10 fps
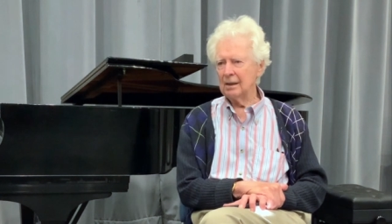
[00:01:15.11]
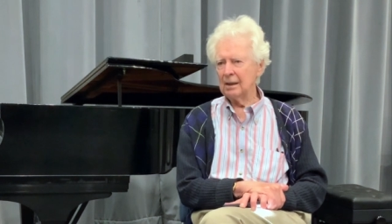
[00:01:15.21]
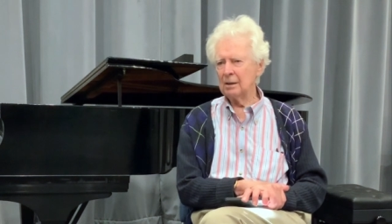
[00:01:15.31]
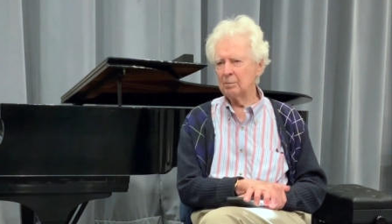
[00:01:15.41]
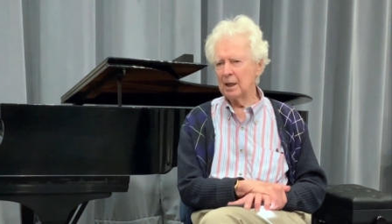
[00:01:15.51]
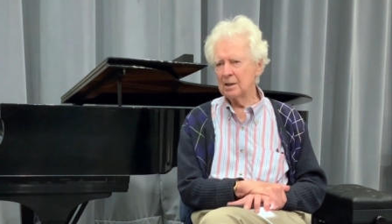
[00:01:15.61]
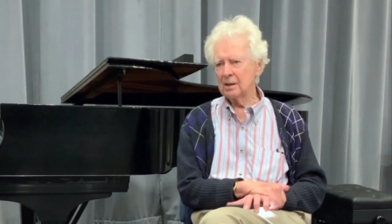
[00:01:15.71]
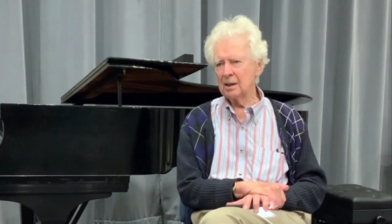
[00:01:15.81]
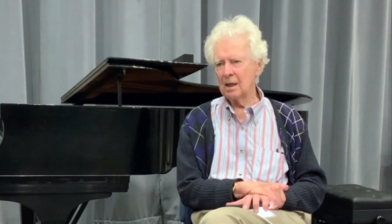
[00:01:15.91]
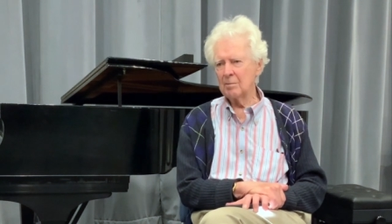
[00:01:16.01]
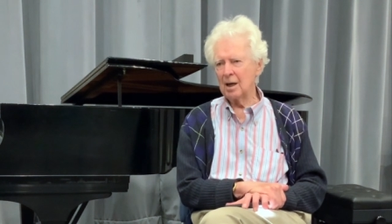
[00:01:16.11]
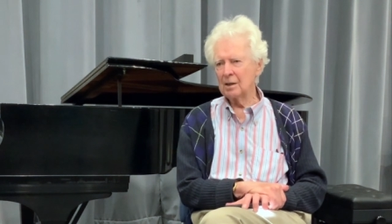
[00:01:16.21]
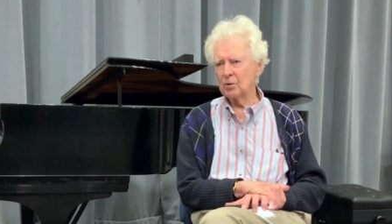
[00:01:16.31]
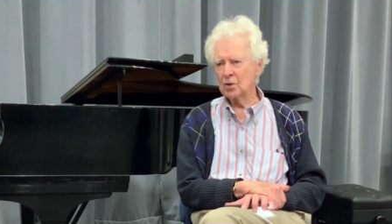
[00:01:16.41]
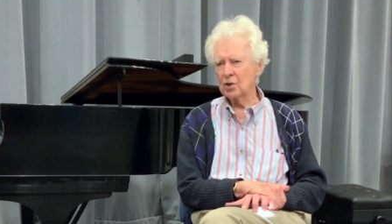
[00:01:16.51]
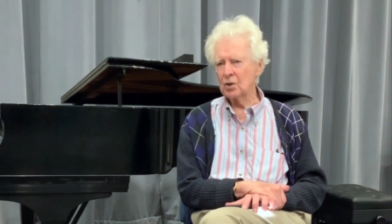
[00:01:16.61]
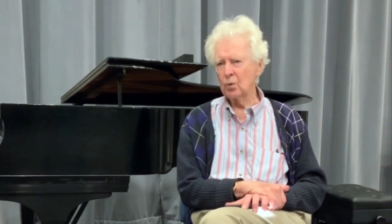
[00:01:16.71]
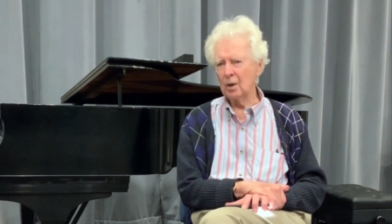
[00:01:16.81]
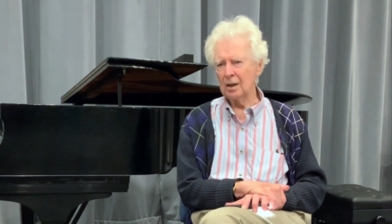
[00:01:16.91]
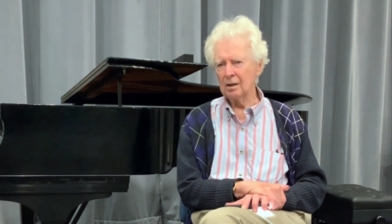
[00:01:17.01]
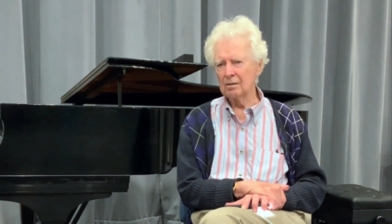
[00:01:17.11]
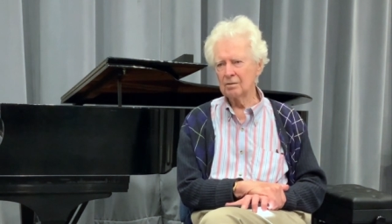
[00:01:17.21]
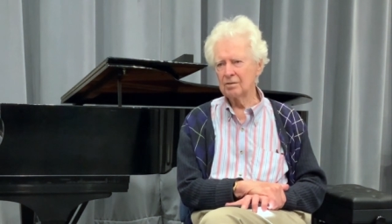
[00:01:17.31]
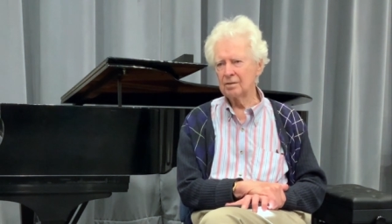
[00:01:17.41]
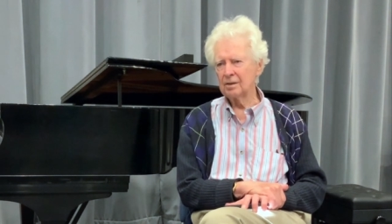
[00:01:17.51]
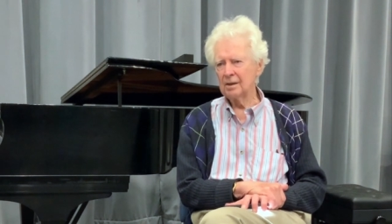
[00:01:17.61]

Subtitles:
And by the time I was 12,